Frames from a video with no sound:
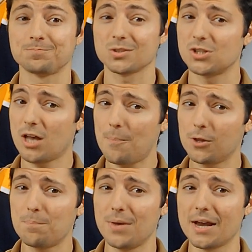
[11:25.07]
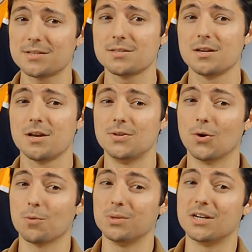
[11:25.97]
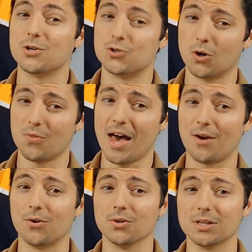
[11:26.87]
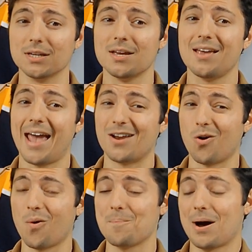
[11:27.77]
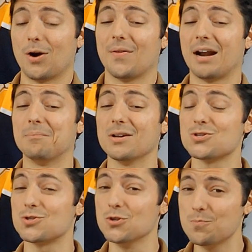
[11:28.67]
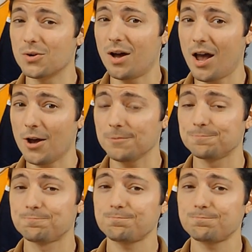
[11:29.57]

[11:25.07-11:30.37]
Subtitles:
There's a couple of picks, notably Gaudreau that early, and Owen Power that I'm not super high on.